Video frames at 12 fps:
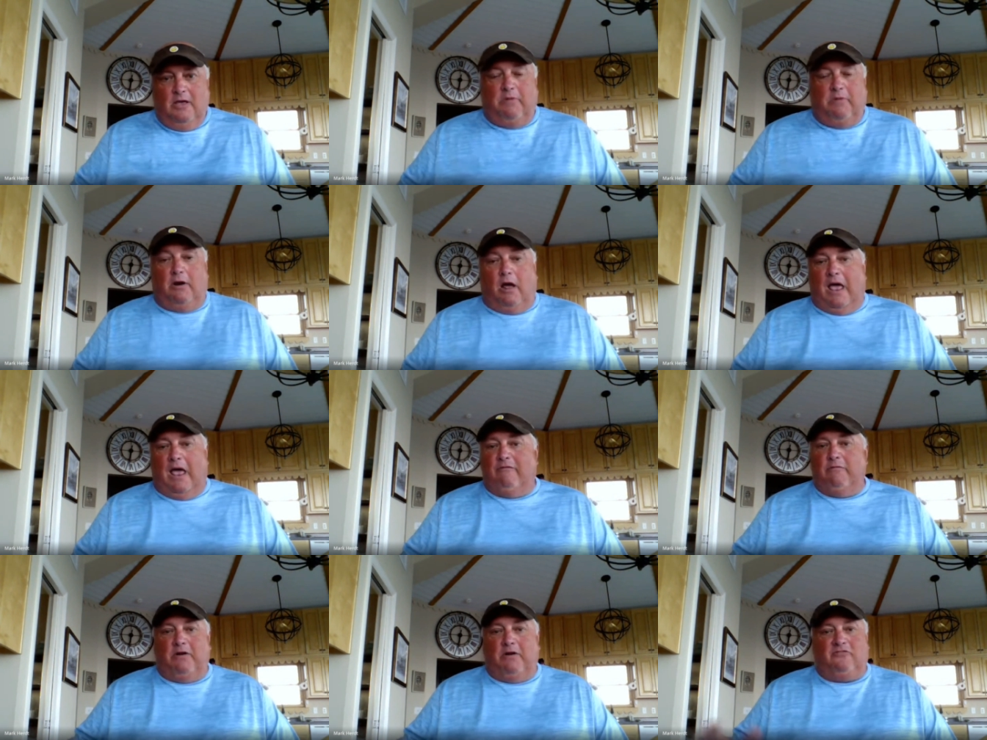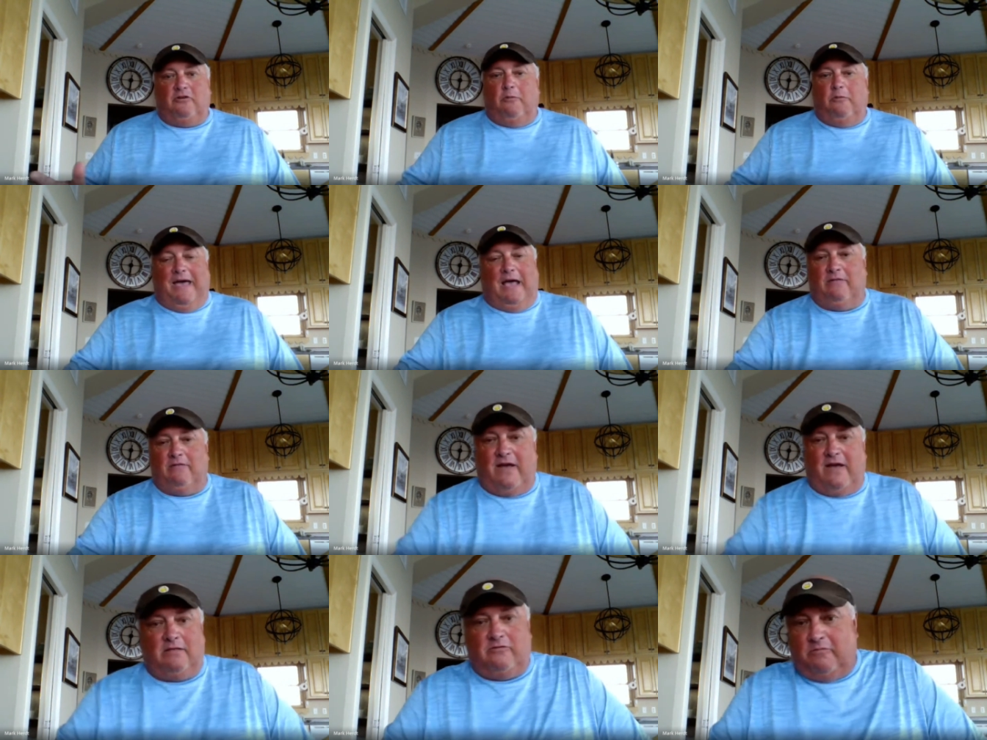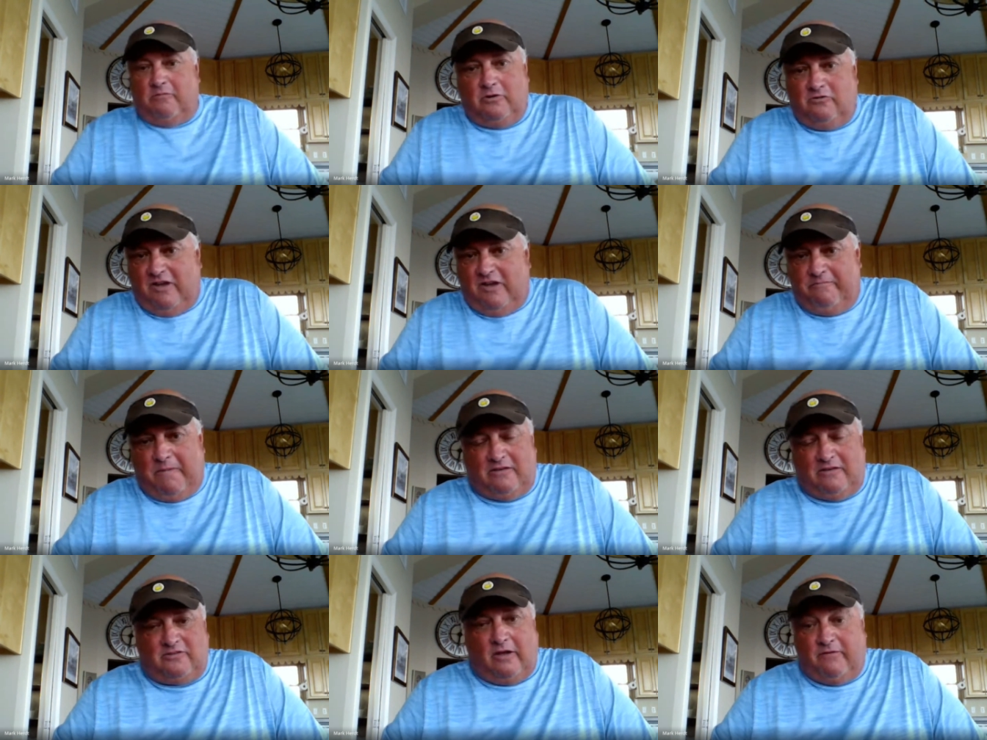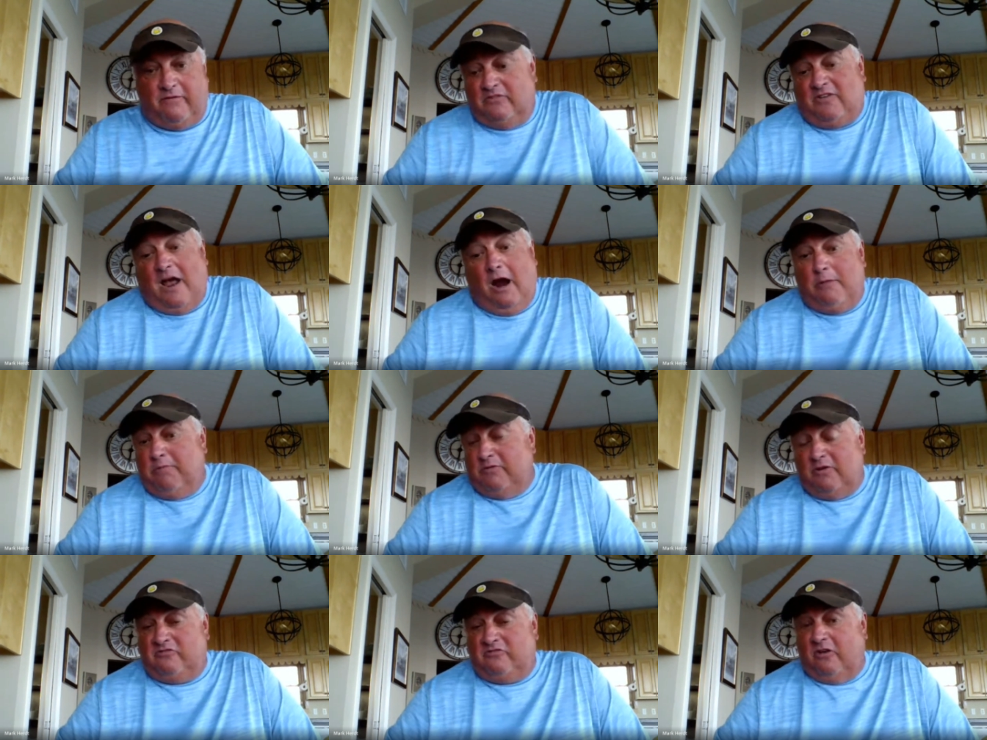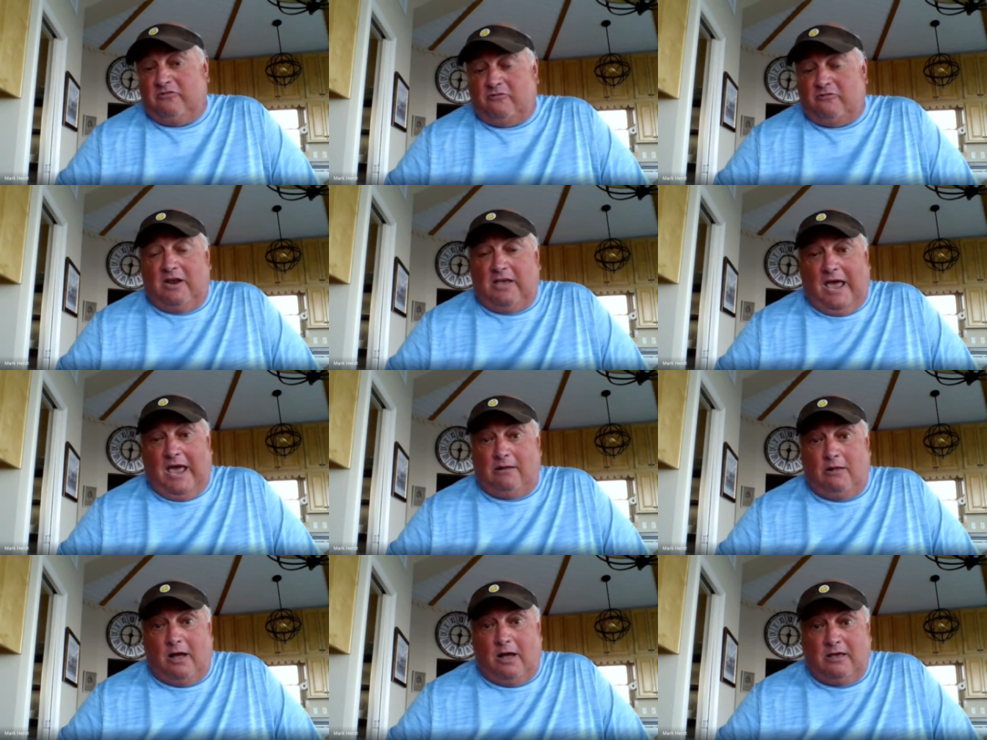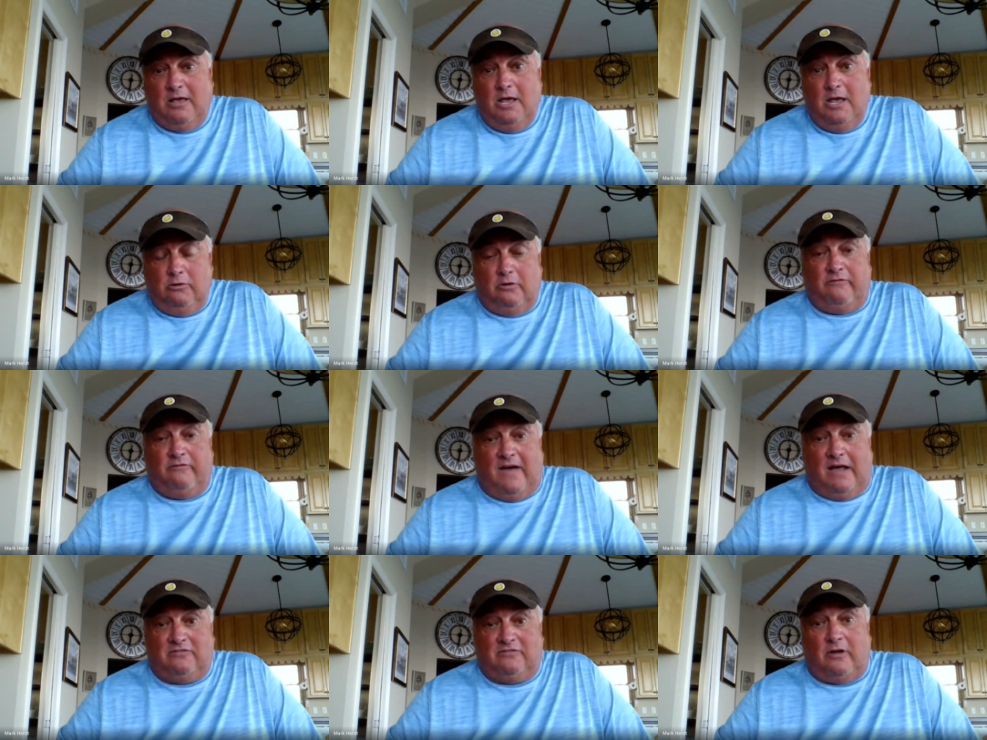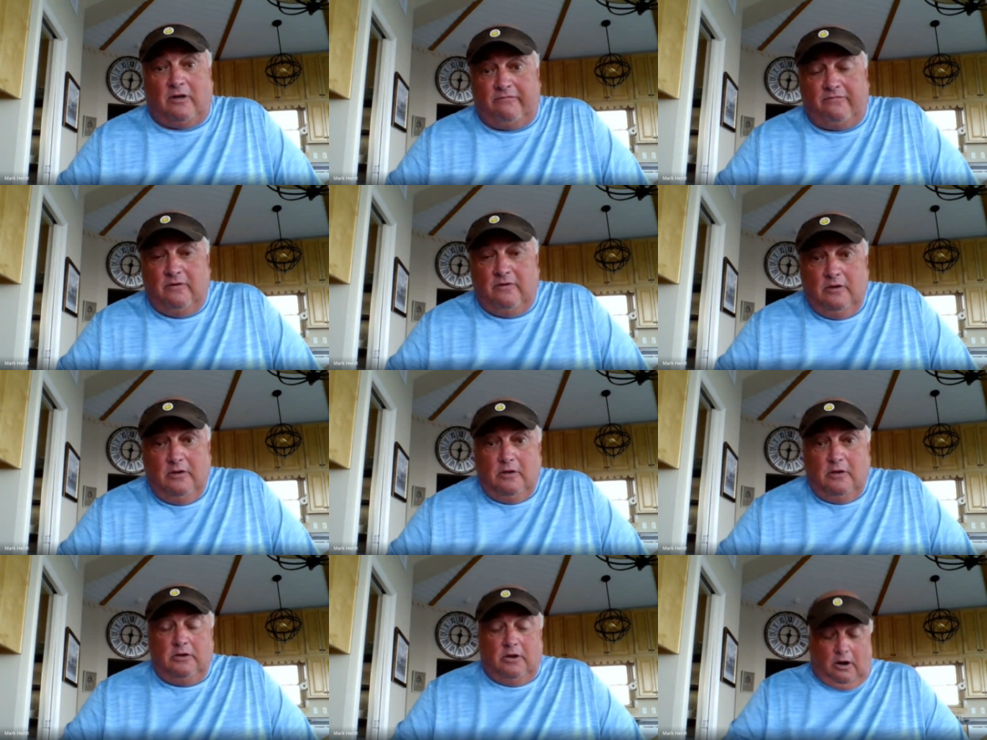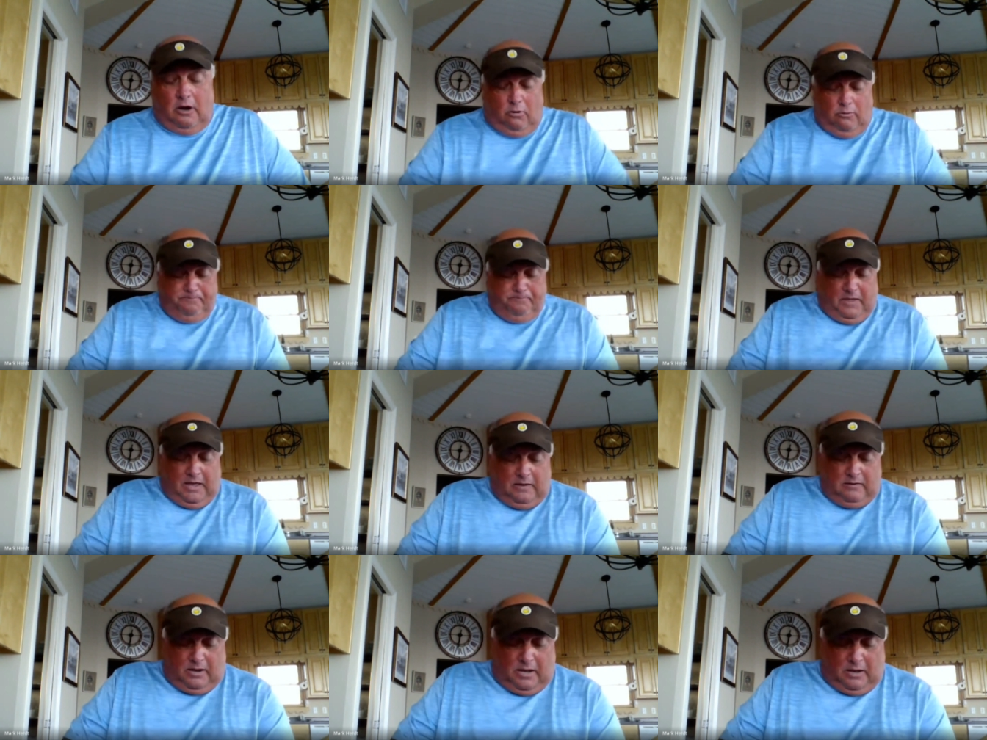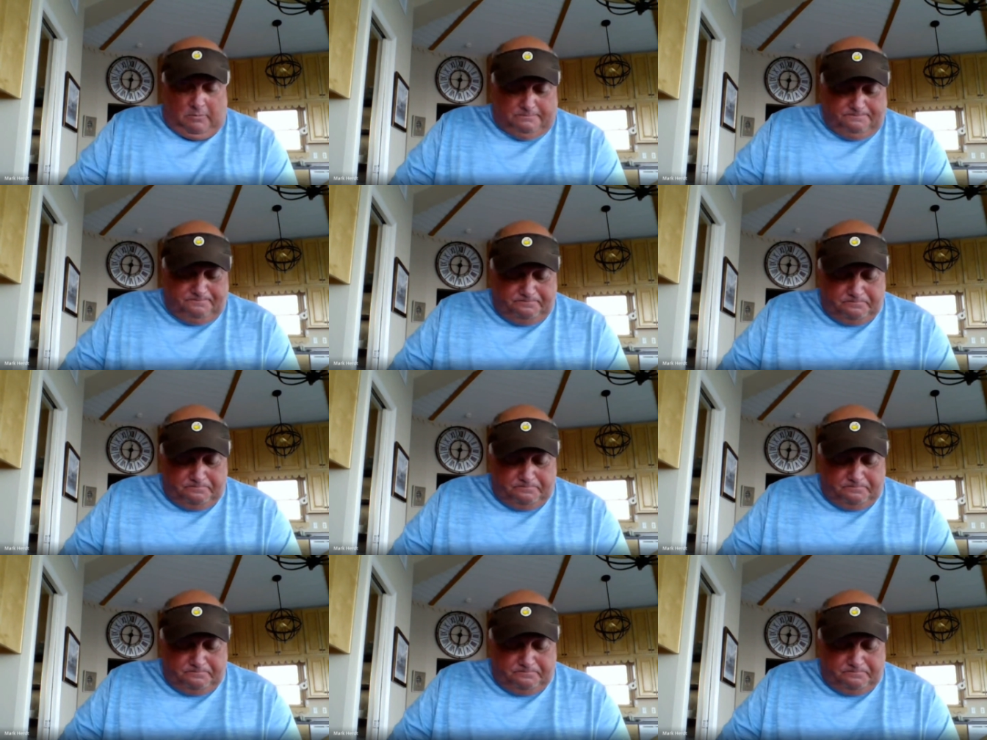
but uh, everybody should go back and find some good Jeff Beck stuff. And it's hard, but there's such a great catalog. You can find stuff. Yeah. You know, and um, he's, he's